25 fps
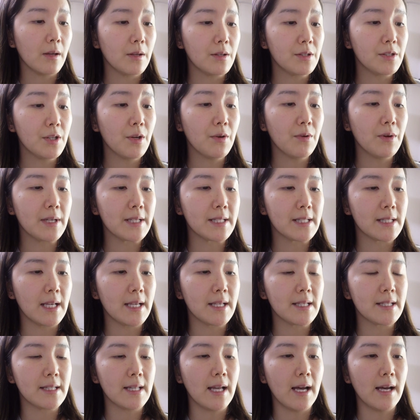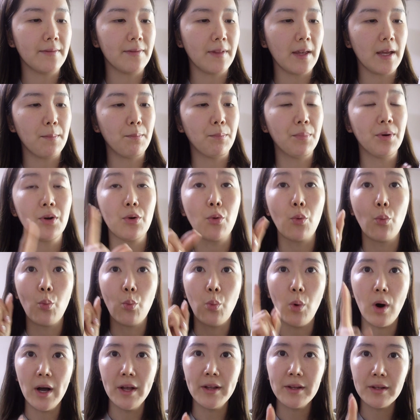So it says that they put
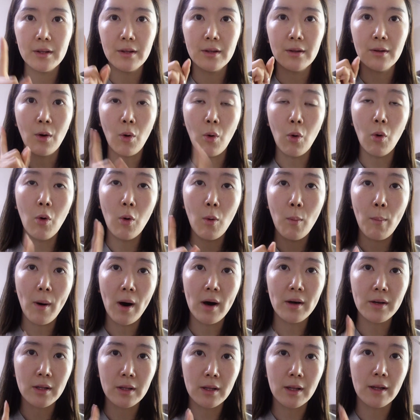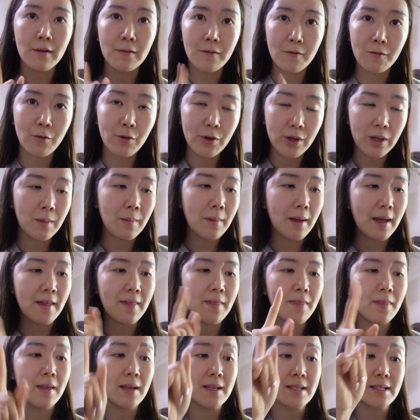one whole bottle of cream
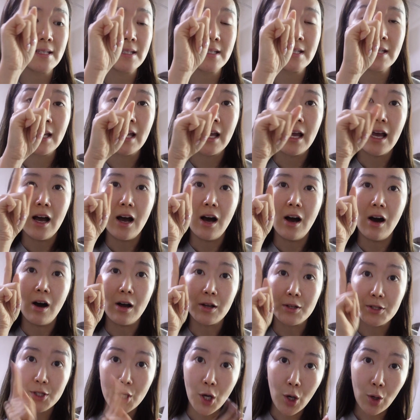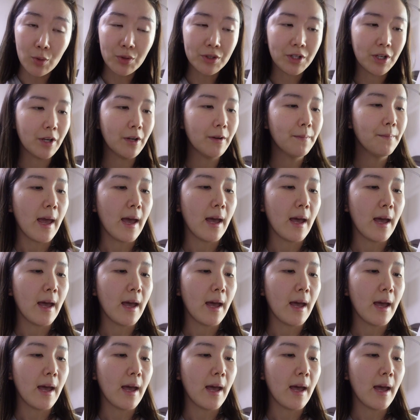in this toner.